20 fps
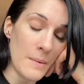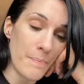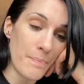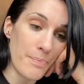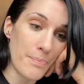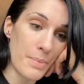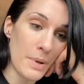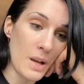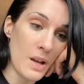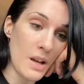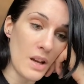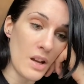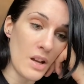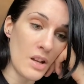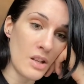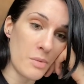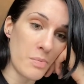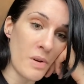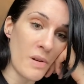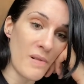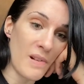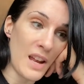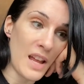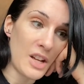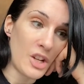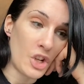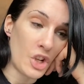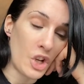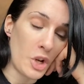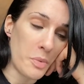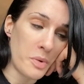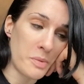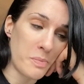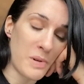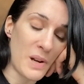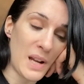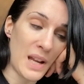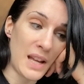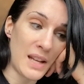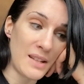But as my relationship was
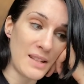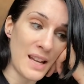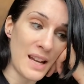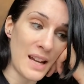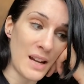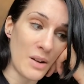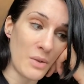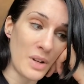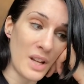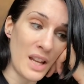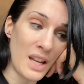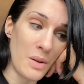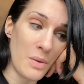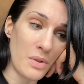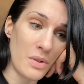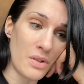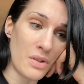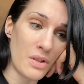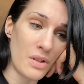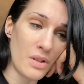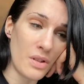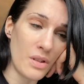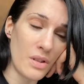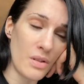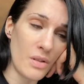breaking down and it was